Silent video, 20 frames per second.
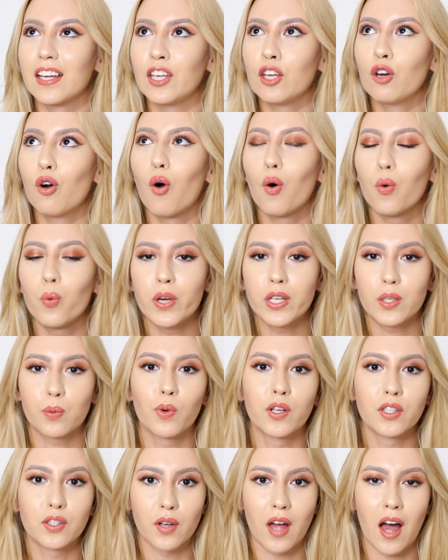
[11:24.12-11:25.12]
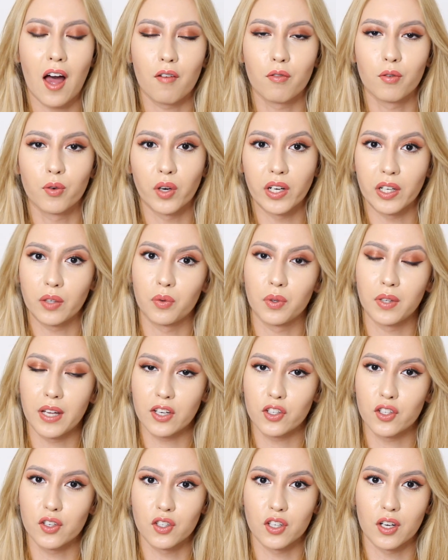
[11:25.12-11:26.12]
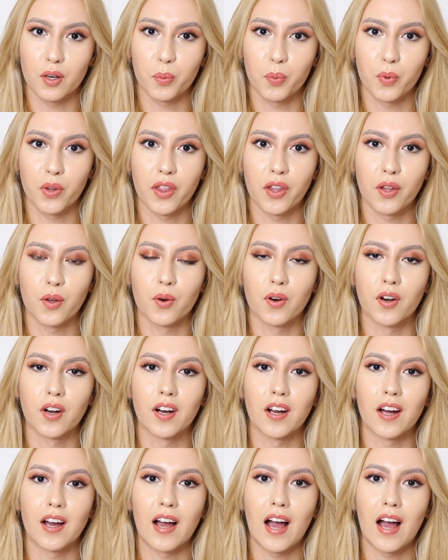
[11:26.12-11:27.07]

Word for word: you always want to have great relationship with your